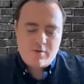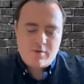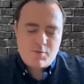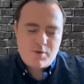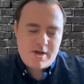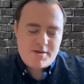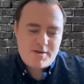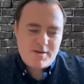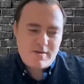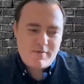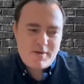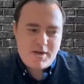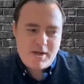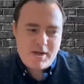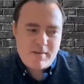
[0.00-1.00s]
of pricing of a
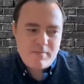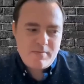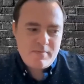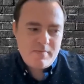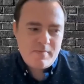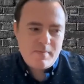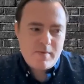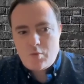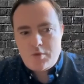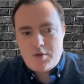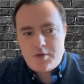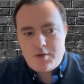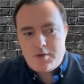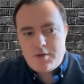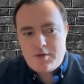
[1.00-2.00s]
name,
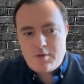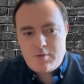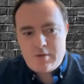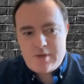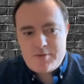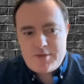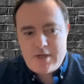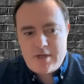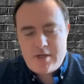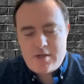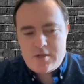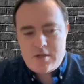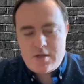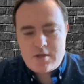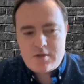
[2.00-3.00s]
your website
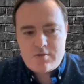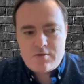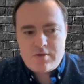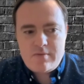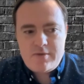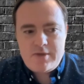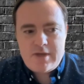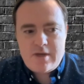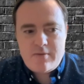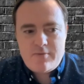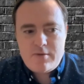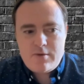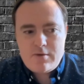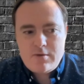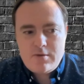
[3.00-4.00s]
is extremely
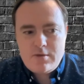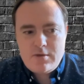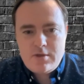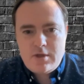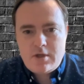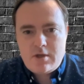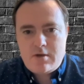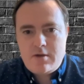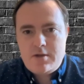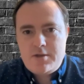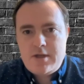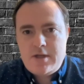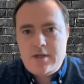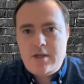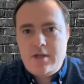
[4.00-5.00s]
helpful on
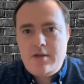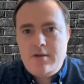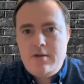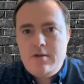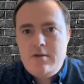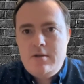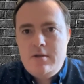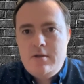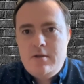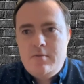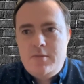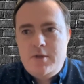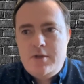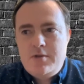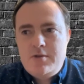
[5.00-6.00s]
Crunch.id
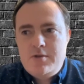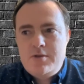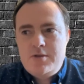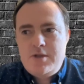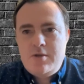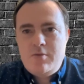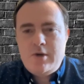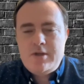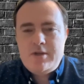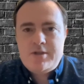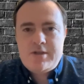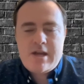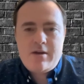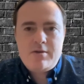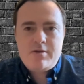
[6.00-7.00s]
because you see what
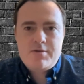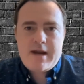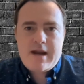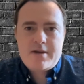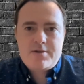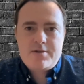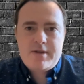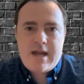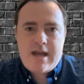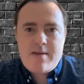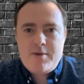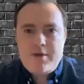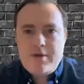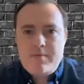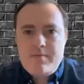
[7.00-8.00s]
sales are actually
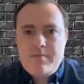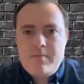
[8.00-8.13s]
happening,